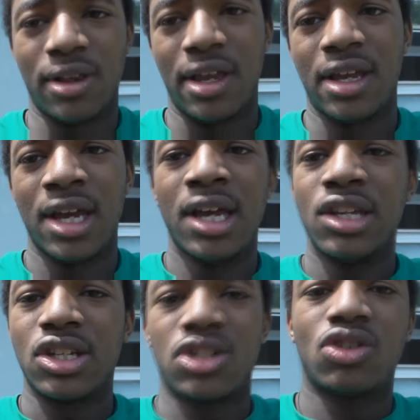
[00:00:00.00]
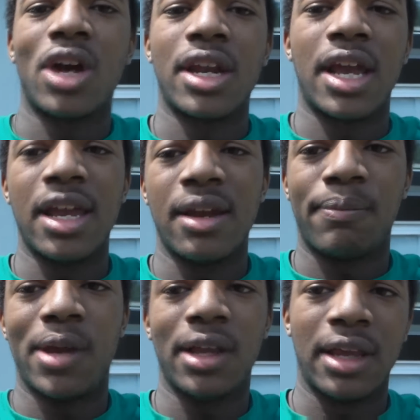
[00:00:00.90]
really just trying to end
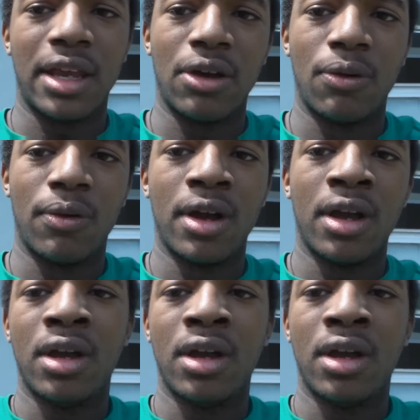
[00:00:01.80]
up killing you.